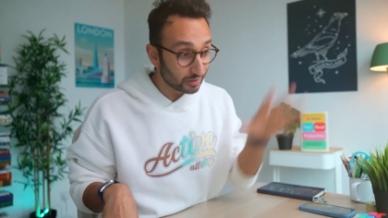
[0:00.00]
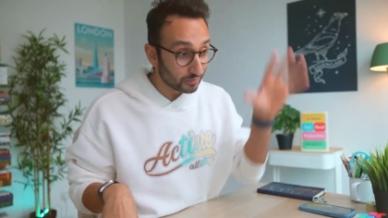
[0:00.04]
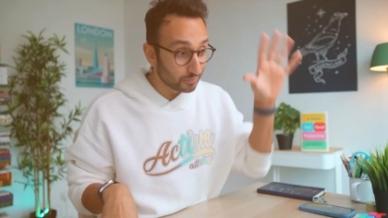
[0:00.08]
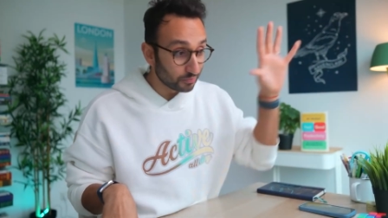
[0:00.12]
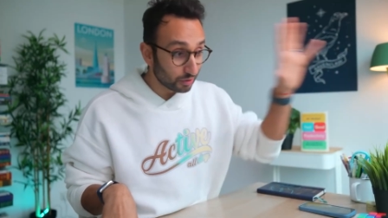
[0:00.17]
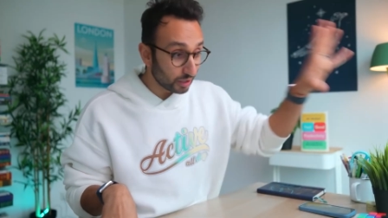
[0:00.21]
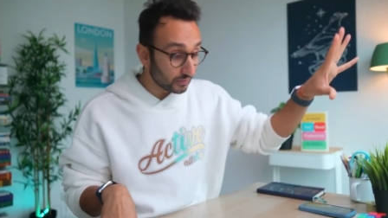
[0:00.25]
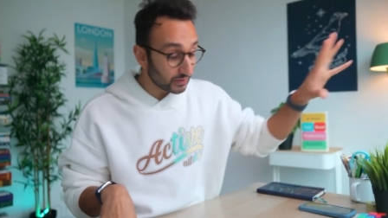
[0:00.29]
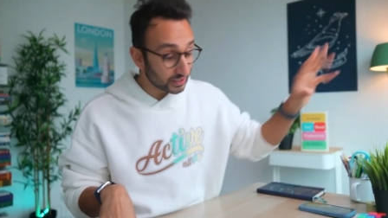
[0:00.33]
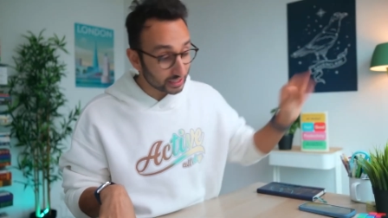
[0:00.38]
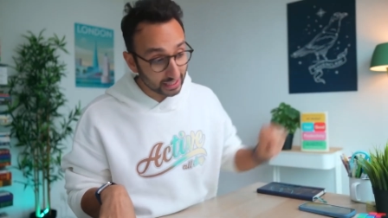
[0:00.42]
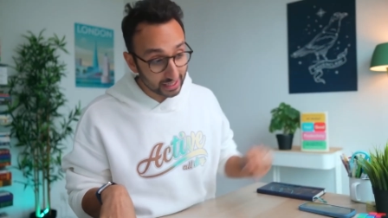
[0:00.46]

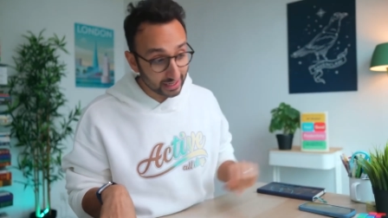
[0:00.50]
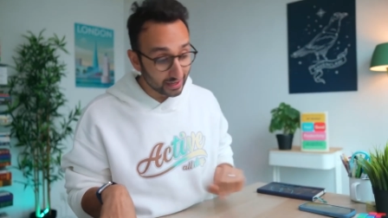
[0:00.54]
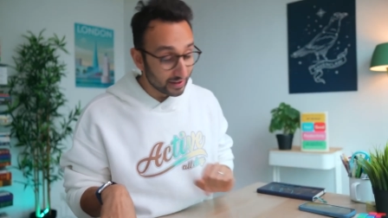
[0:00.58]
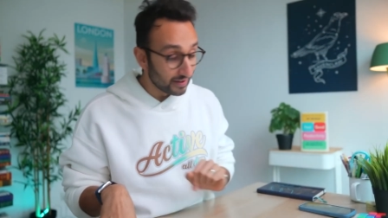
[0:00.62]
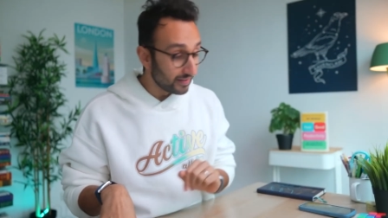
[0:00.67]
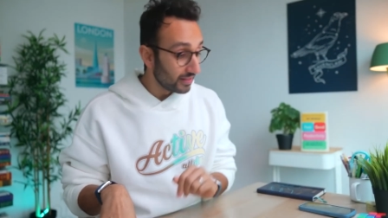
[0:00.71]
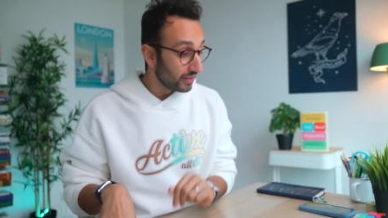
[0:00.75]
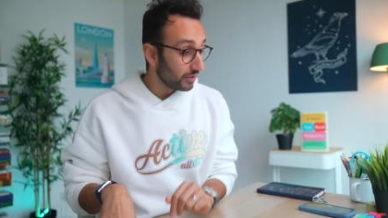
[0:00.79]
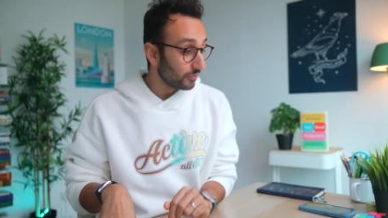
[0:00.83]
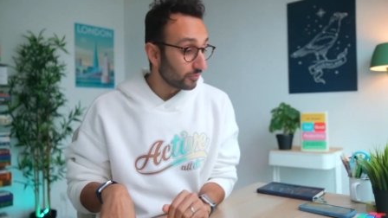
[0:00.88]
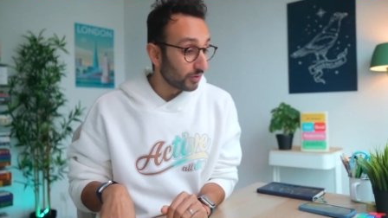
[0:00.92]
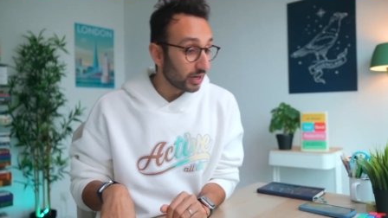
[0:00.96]
Previously,
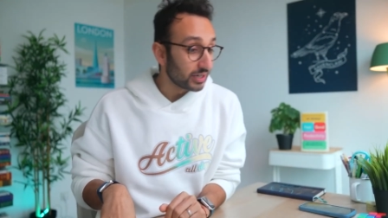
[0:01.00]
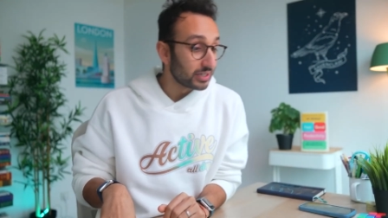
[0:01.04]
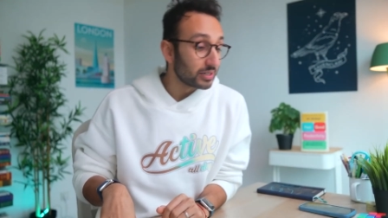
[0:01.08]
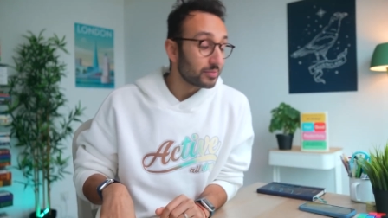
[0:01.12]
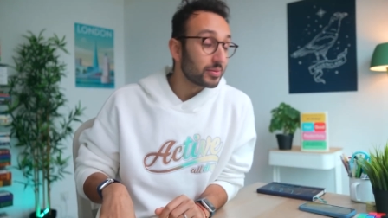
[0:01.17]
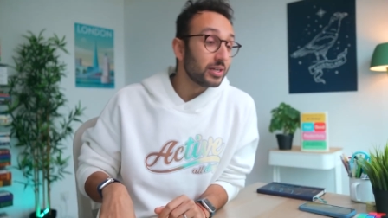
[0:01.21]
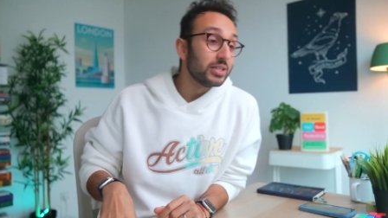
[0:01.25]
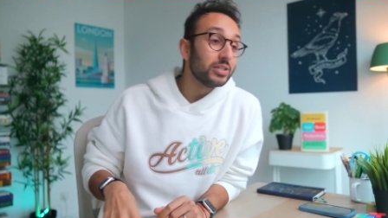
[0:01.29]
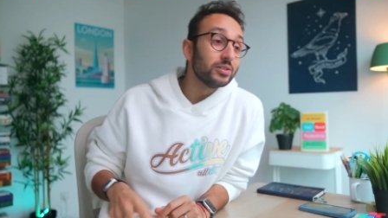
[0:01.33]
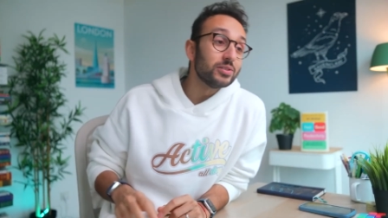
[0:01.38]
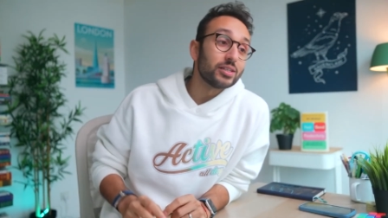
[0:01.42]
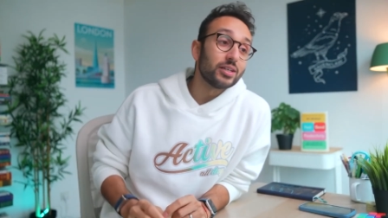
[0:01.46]
writing
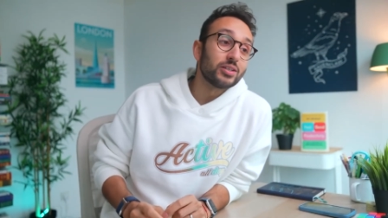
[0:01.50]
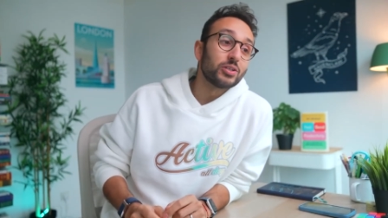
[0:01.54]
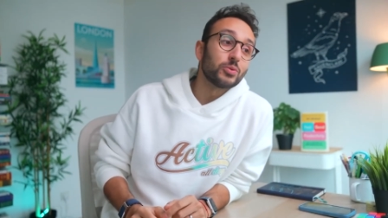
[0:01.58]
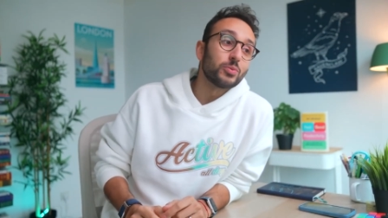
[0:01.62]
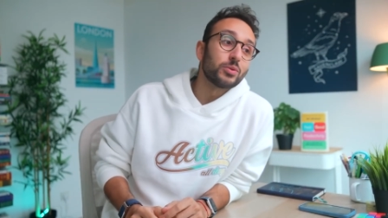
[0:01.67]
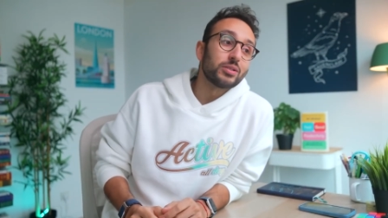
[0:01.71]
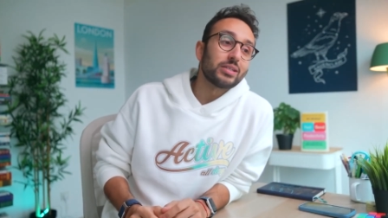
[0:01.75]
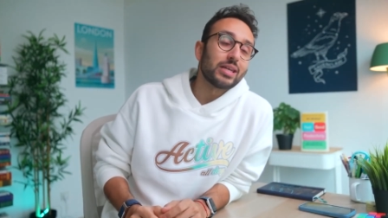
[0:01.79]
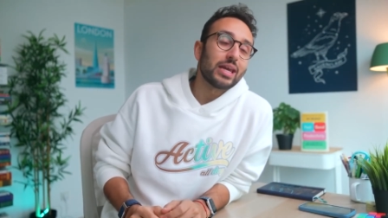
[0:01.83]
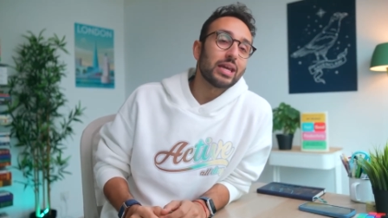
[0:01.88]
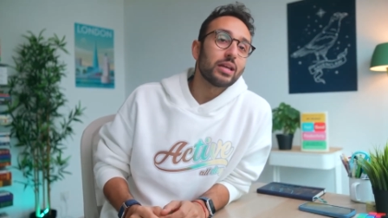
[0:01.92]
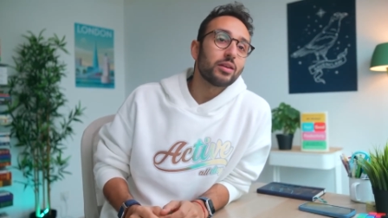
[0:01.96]
my newsletter
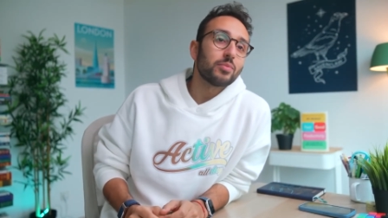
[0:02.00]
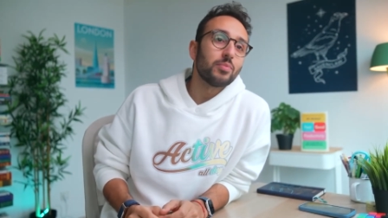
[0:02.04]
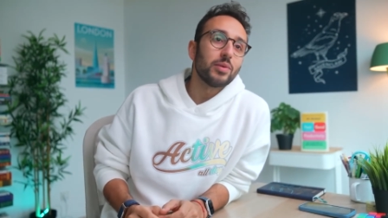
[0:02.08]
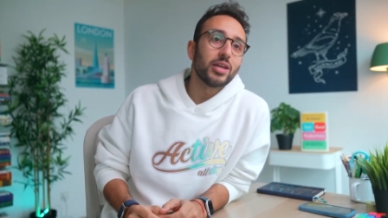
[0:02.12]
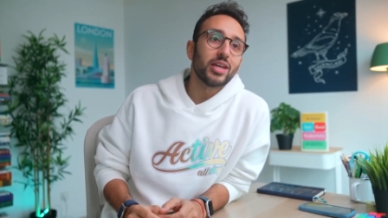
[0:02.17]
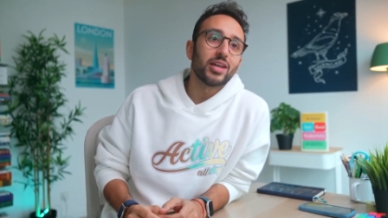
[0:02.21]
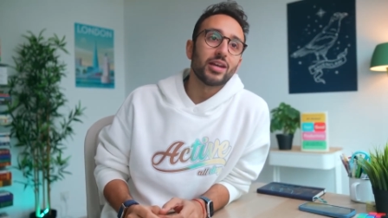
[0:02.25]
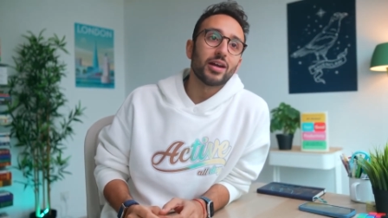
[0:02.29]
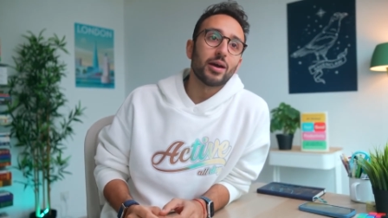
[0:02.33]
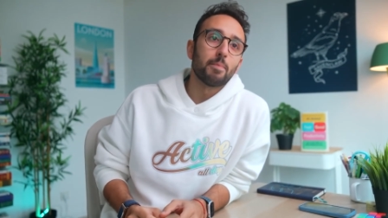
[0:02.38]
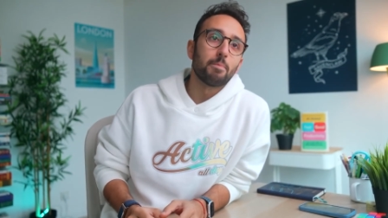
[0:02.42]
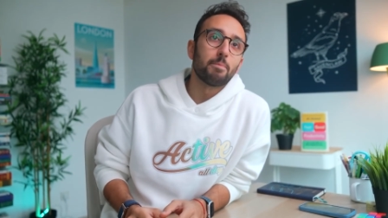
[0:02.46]
would take
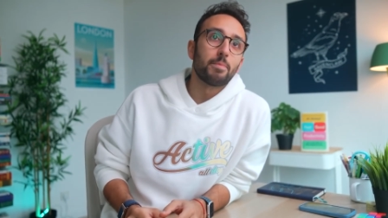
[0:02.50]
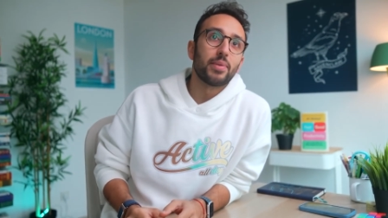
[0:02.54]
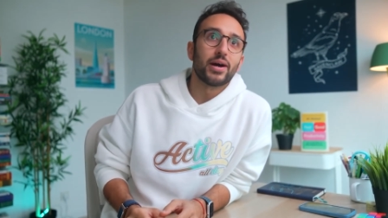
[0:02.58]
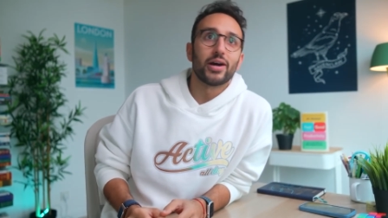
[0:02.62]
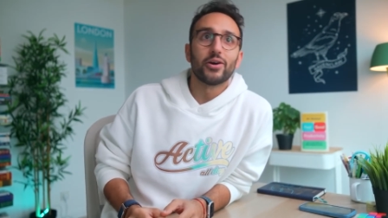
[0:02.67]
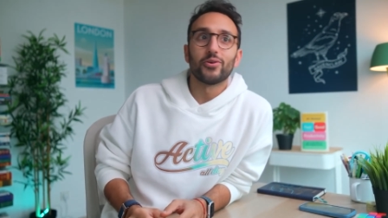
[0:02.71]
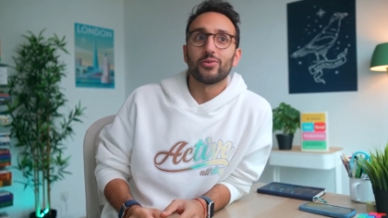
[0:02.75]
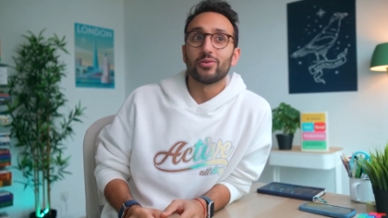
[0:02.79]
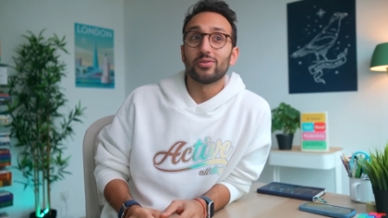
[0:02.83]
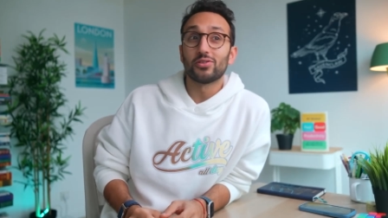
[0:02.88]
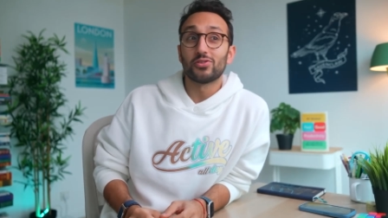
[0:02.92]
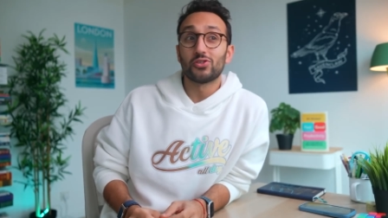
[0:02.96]
me
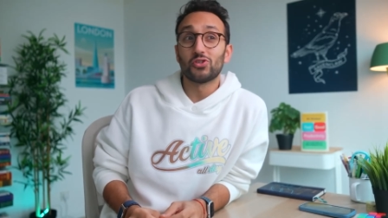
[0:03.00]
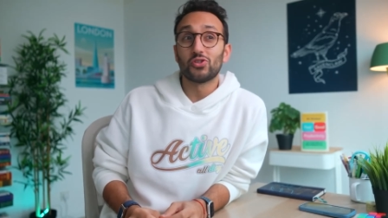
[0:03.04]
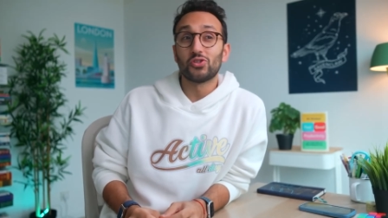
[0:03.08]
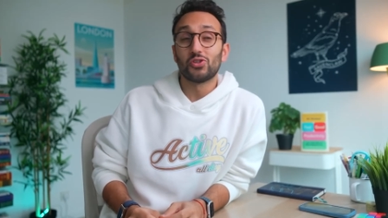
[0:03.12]
about